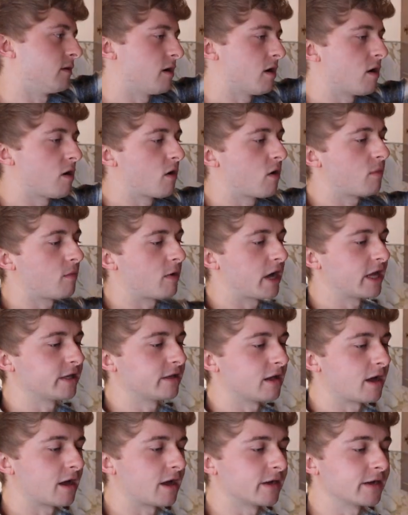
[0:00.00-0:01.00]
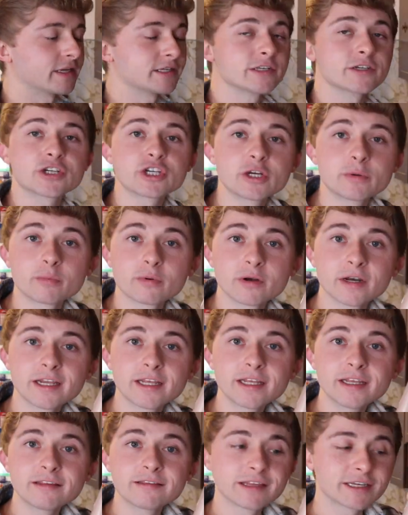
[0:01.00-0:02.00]
Oh my God, isn't she
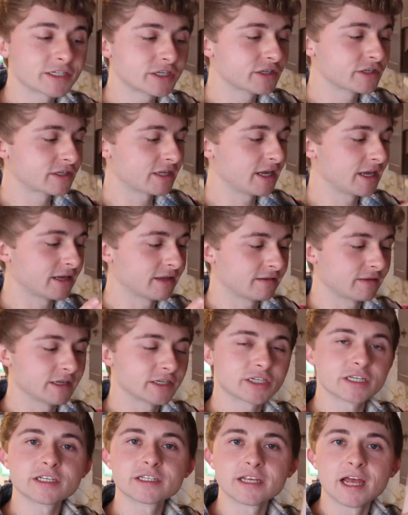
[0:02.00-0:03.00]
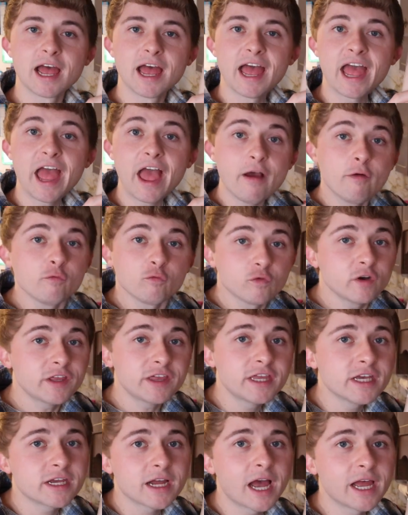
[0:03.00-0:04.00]
pretty? This is
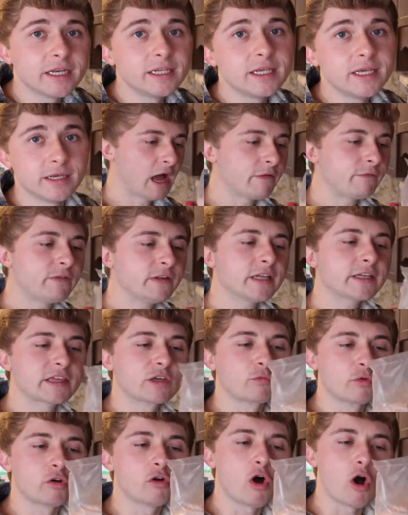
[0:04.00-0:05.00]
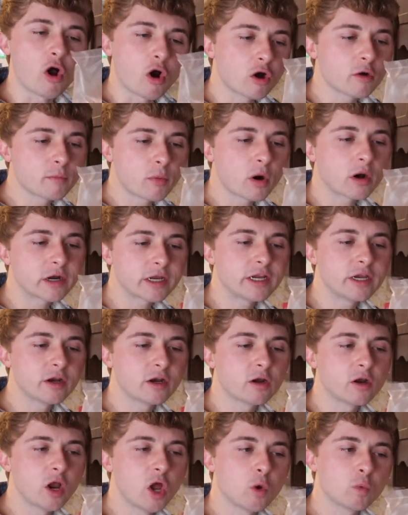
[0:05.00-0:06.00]
everything I need. I feel like the real hard part
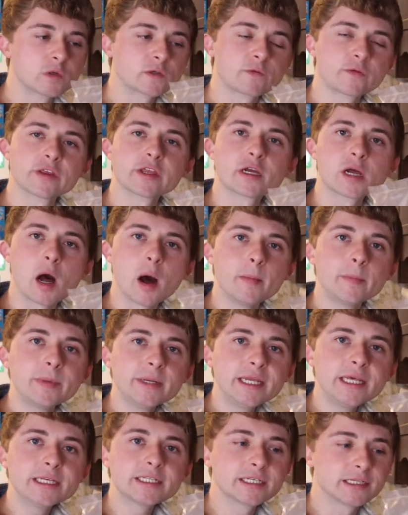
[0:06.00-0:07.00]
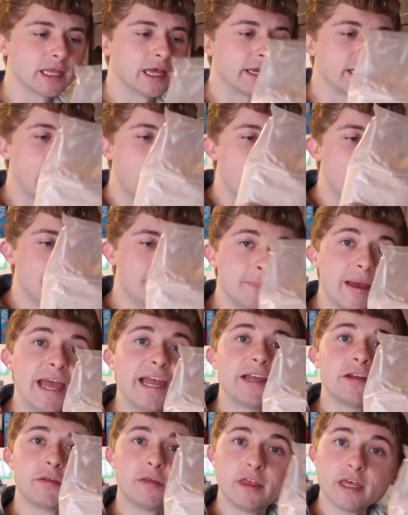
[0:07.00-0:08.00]
here was for the company to like
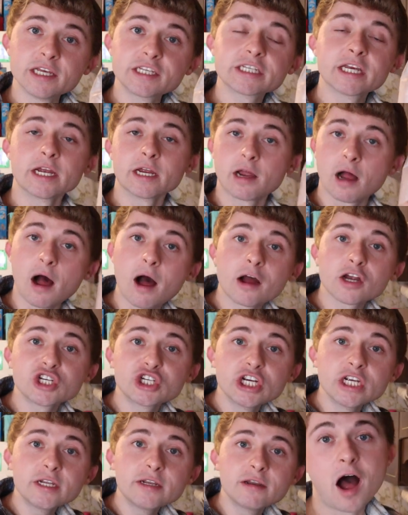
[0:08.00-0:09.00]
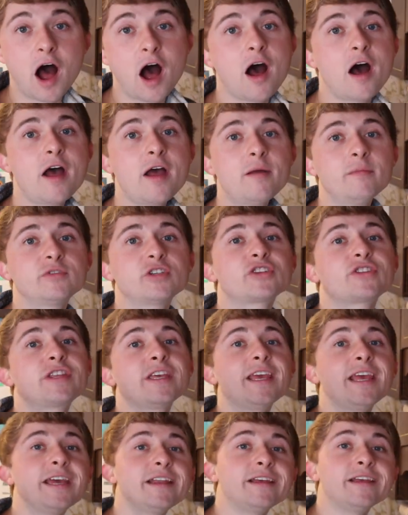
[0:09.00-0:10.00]
make this concoction. I'm just
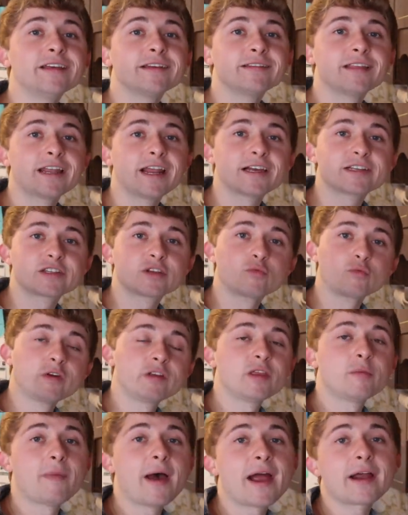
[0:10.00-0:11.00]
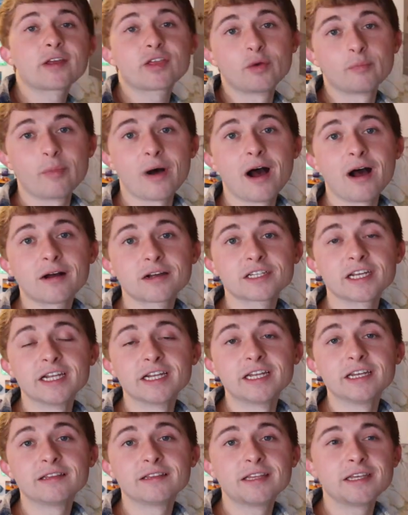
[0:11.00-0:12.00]
the idiot that has to read the back of the box
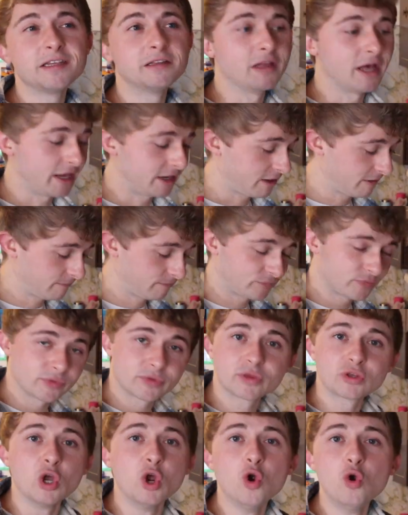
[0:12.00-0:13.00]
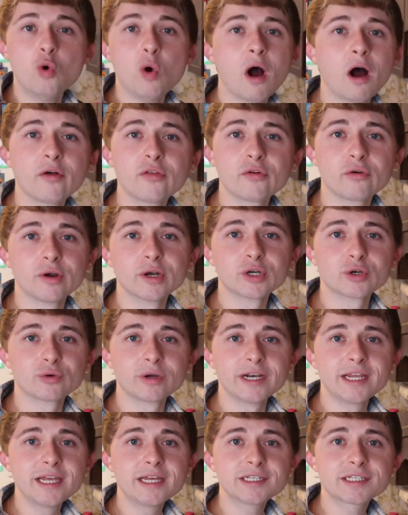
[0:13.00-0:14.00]
and get the like 2 other
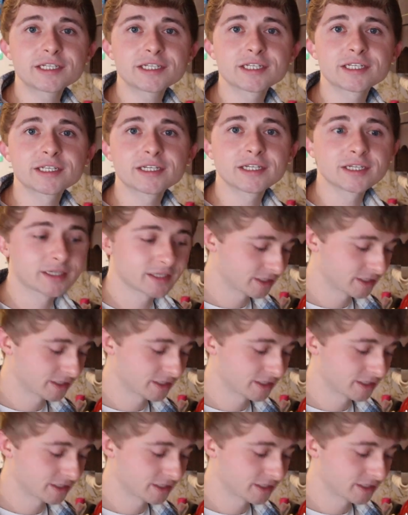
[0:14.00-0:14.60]
ingredients.